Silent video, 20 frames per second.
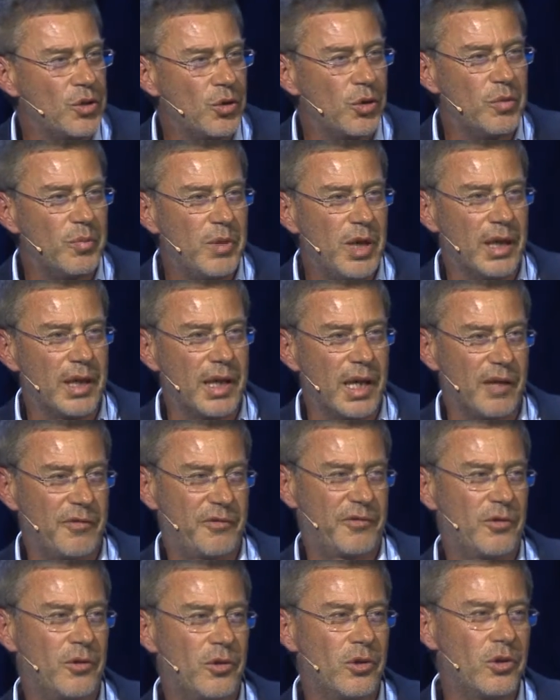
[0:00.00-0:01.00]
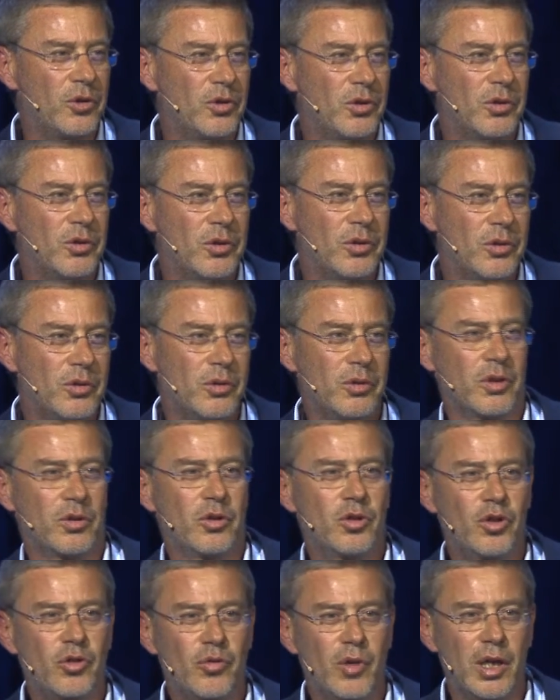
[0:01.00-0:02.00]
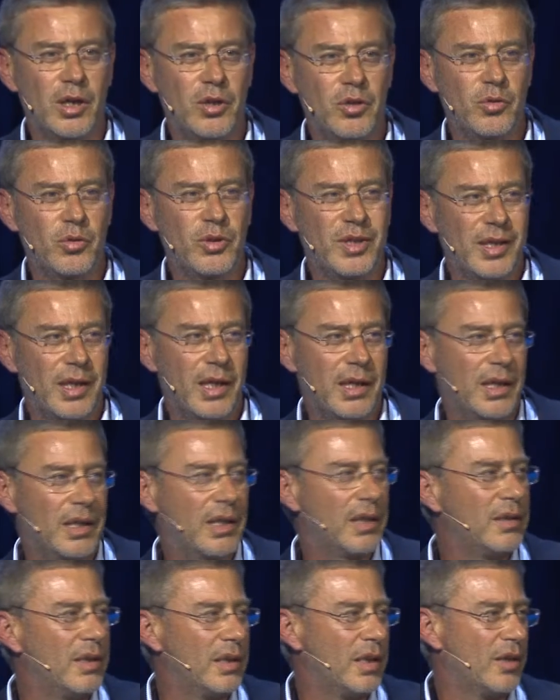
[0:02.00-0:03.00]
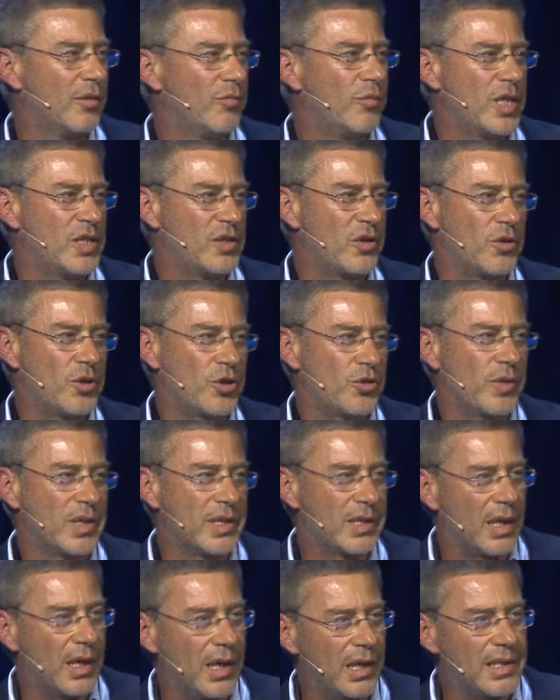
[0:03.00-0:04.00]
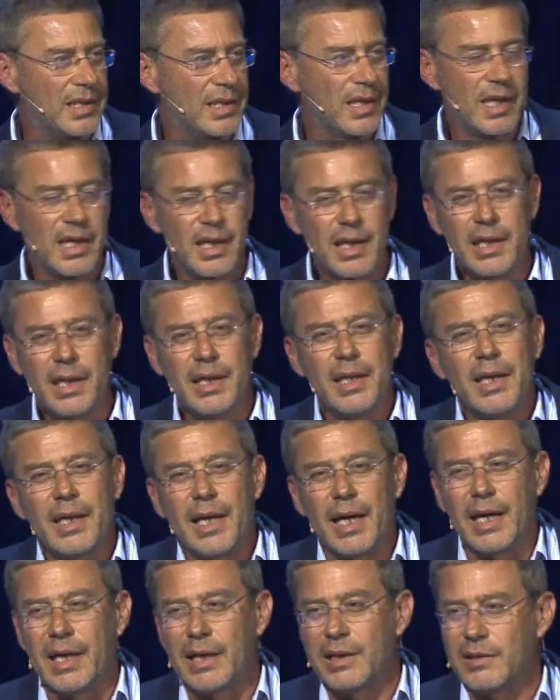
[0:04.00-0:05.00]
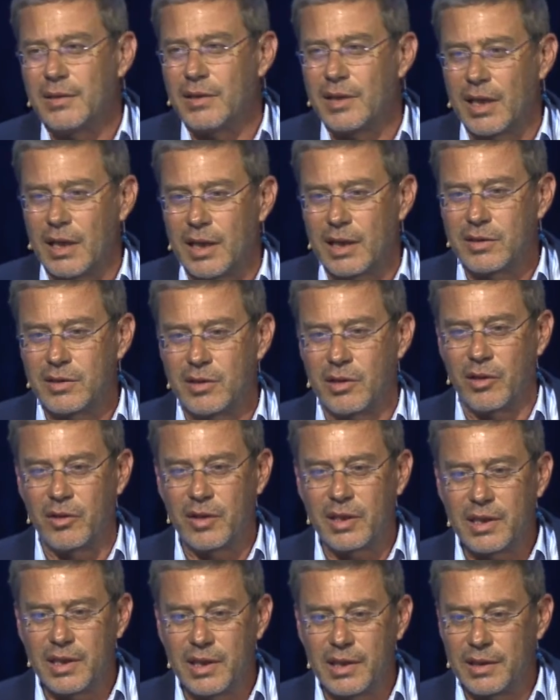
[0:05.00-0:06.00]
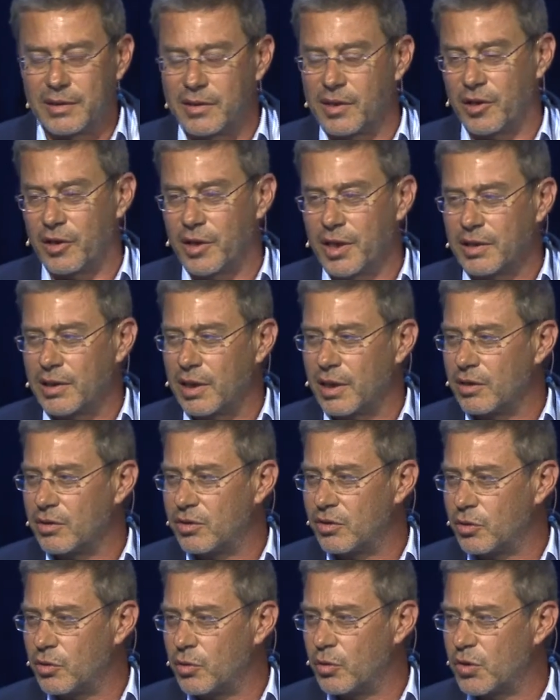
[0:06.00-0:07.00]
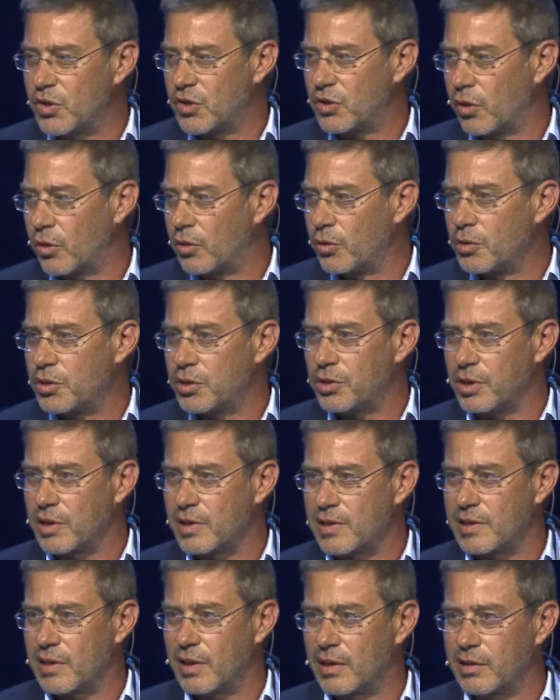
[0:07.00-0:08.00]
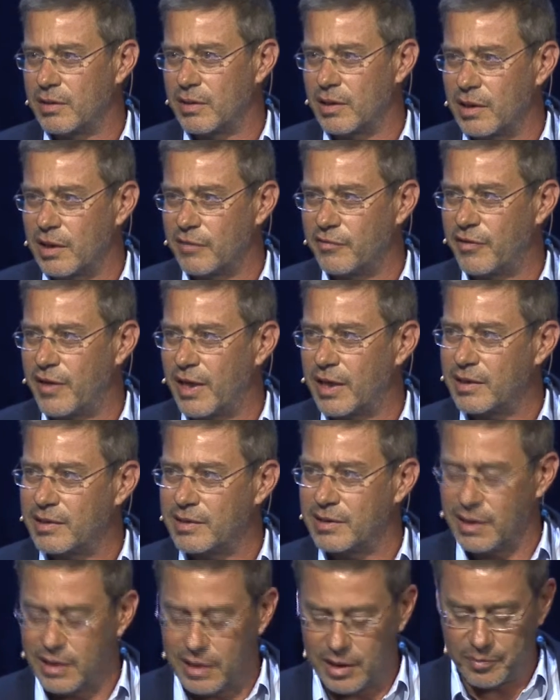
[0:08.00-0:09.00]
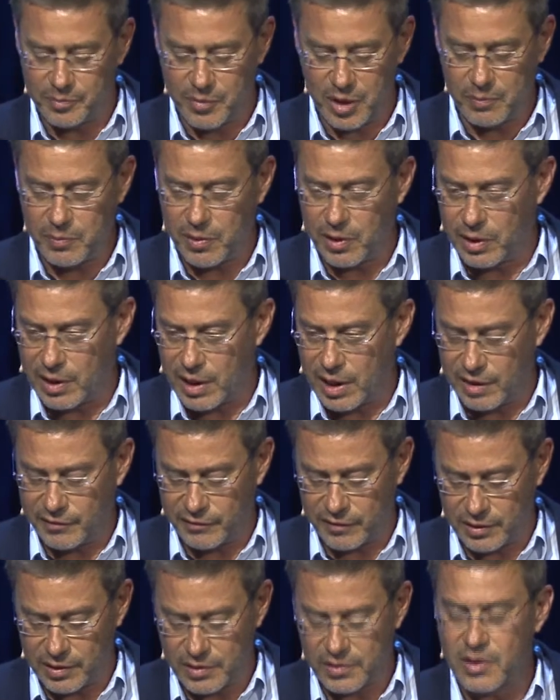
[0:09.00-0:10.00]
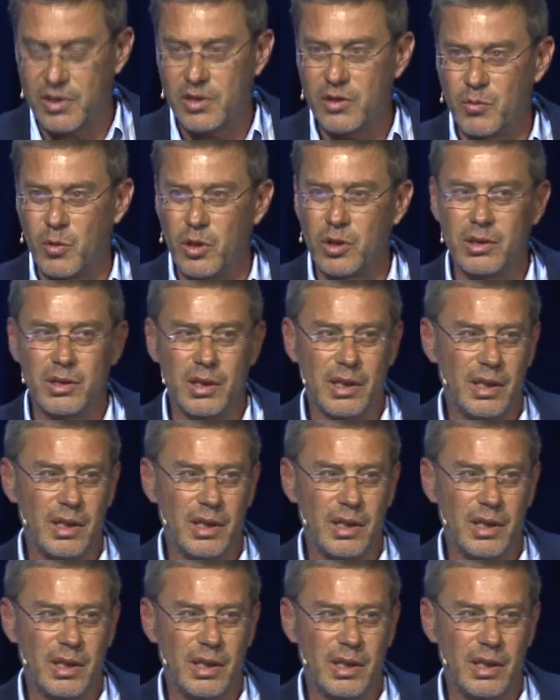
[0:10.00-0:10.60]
should be an effort to try to take the research results and turn it into solutions that affect people's life, and this is what